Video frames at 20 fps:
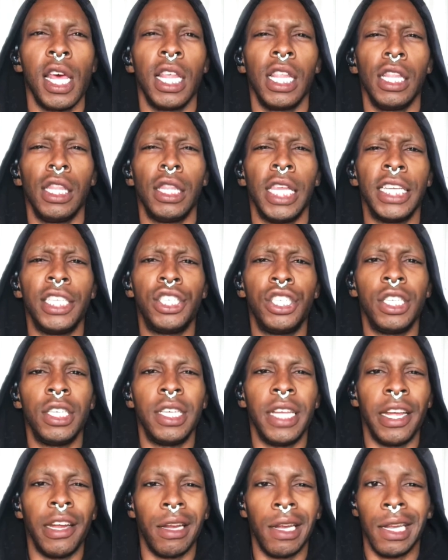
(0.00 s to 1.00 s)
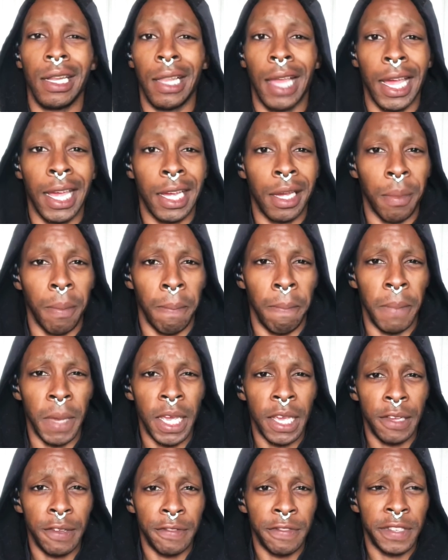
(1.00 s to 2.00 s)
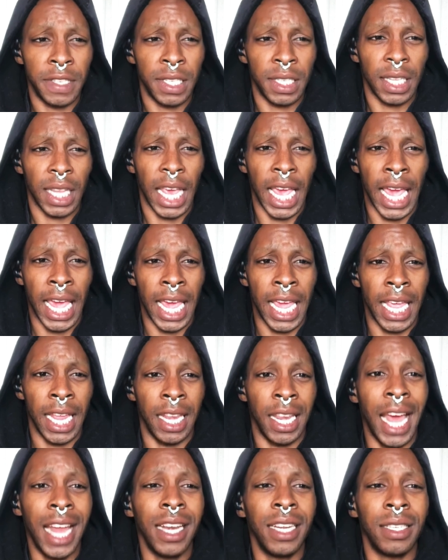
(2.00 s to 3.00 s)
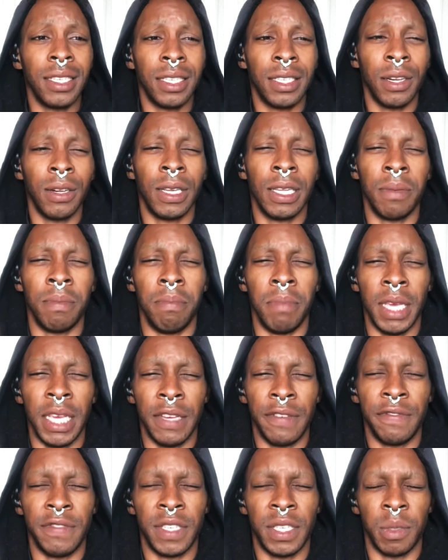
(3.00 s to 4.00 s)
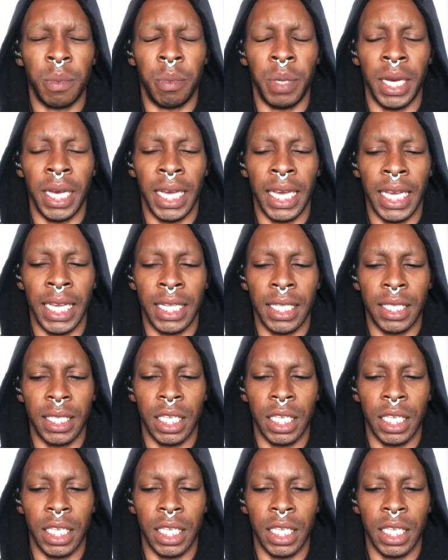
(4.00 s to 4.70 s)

legendary like myths and not necessarily myths but